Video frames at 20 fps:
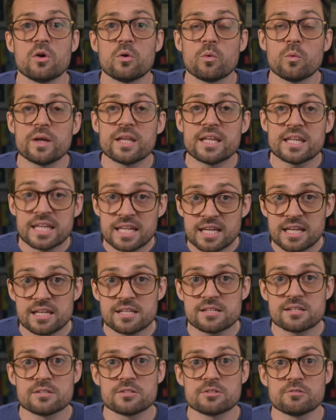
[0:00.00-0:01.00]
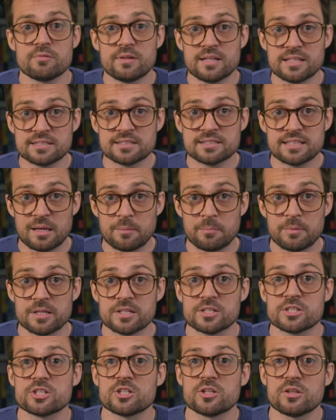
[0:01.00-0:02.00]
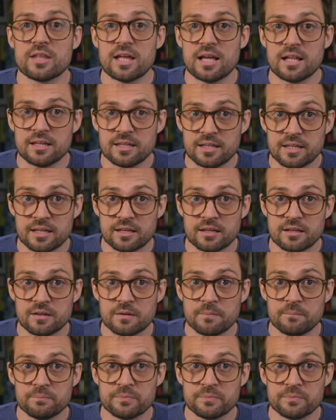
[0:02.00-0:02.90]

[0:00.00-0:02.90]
we need to re-establish that link.